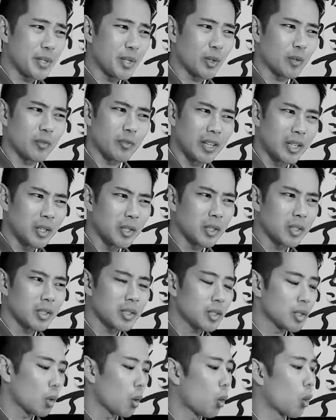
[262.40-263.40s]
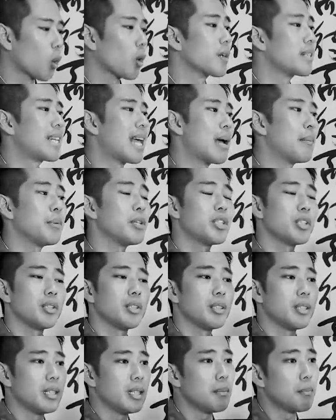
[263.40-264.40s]
your fingers or
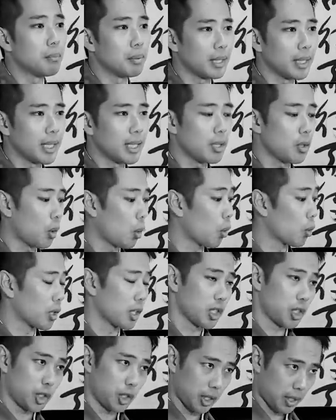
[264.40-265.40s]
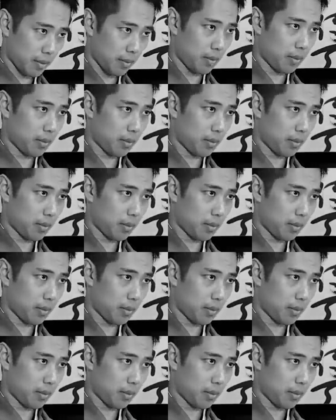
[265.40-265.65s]
damaging the blade or the sheath.